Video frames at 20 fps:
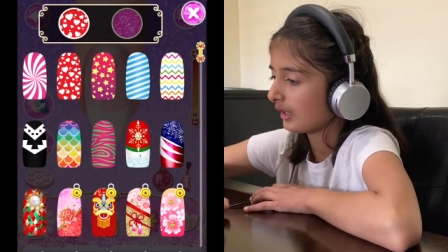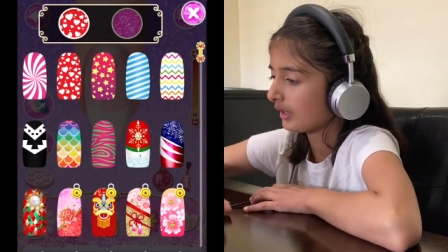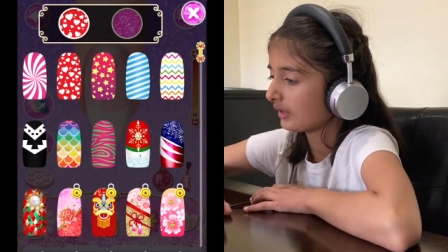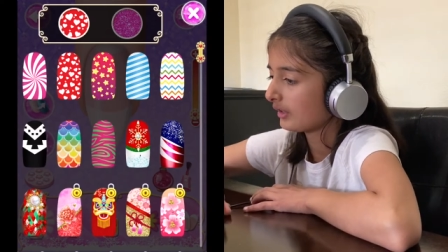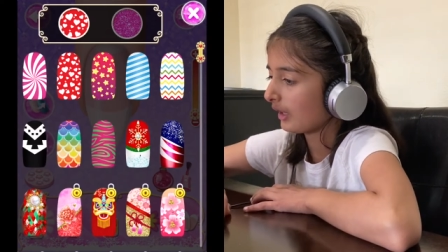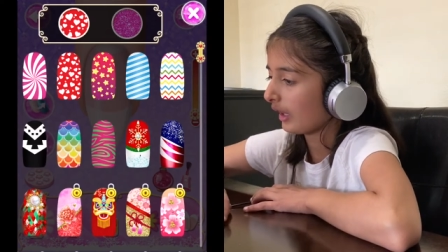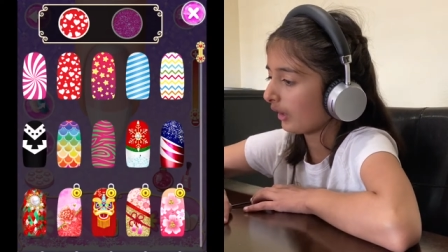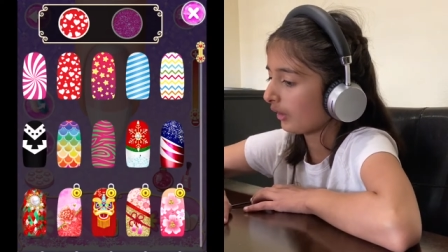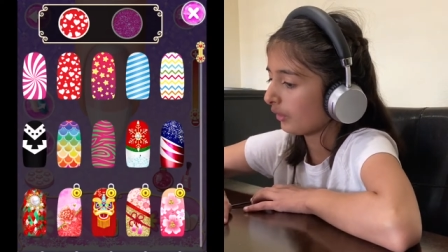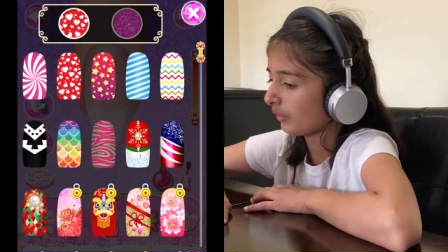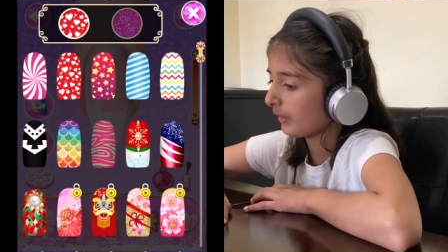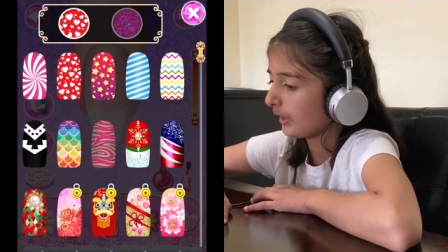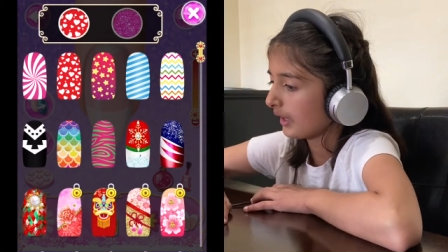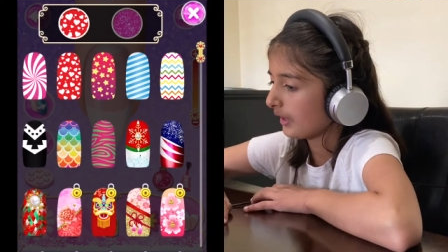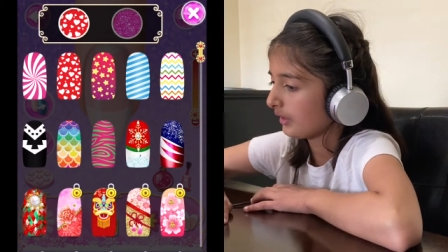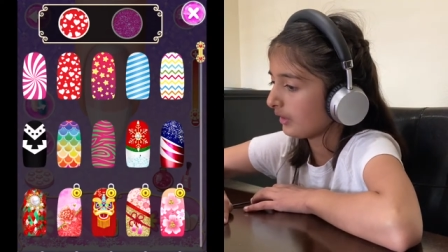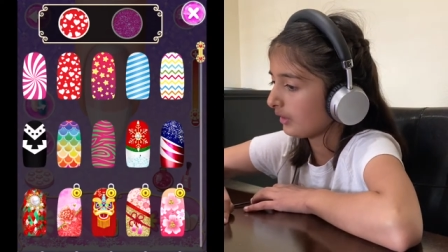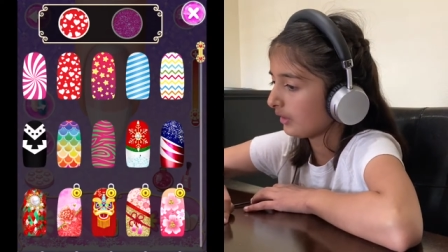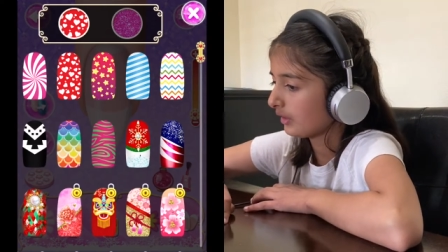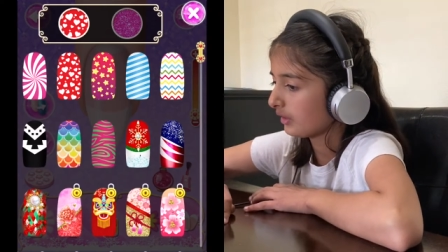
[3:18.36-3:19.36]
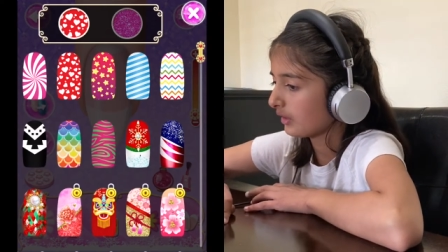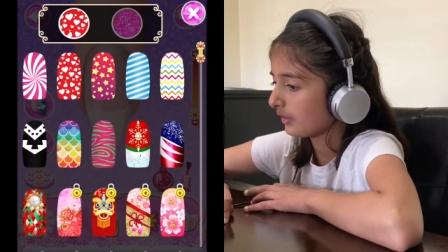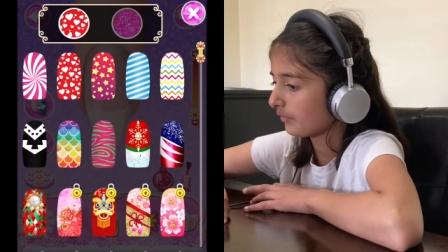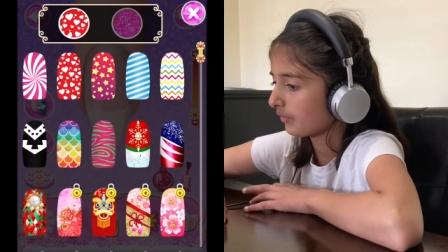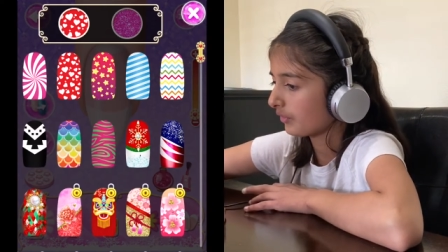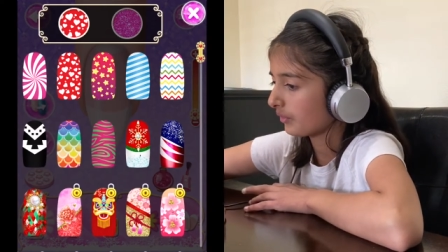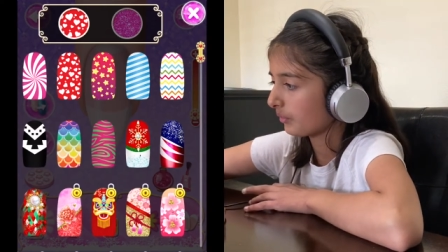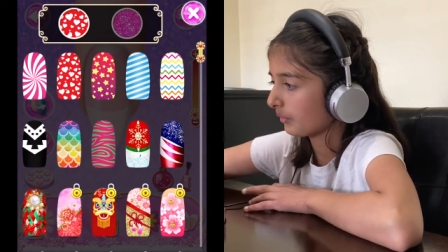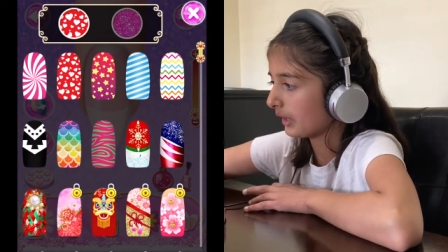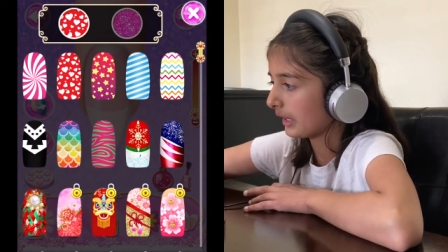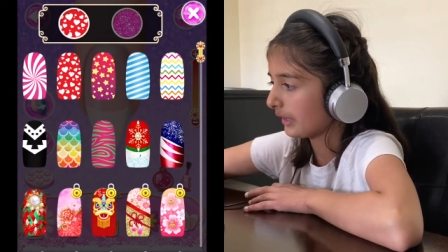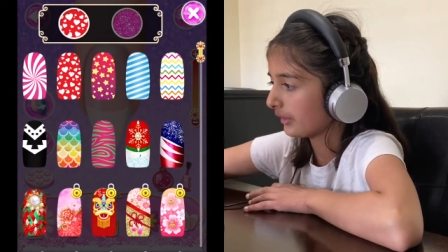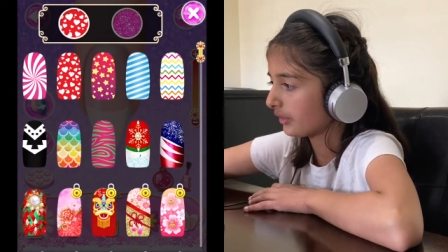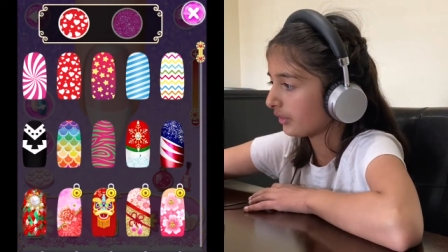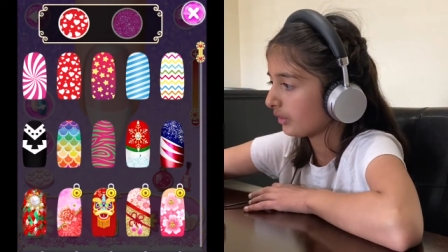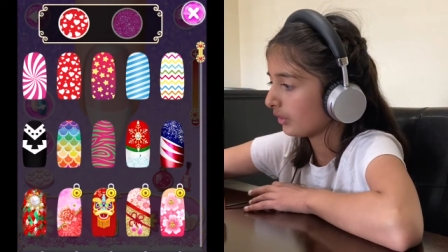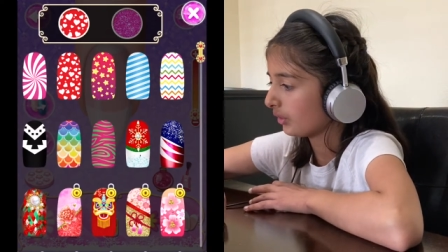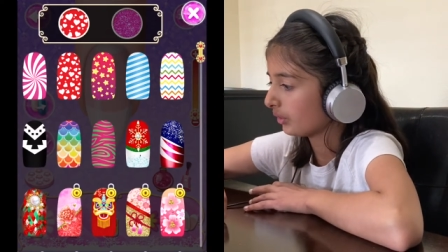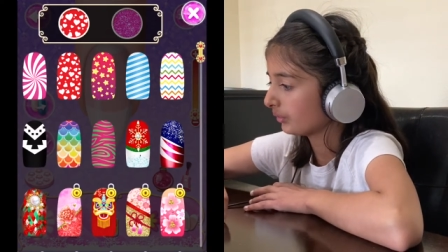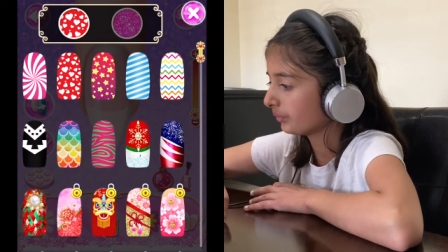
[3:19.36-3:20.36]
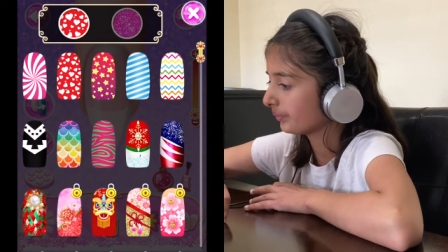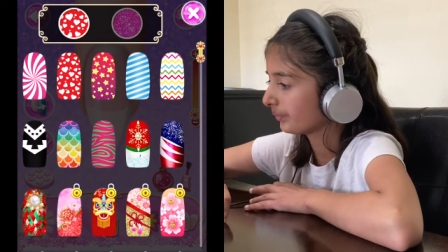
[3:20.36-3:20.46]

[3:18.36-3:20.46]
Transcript: decorate it a different way too.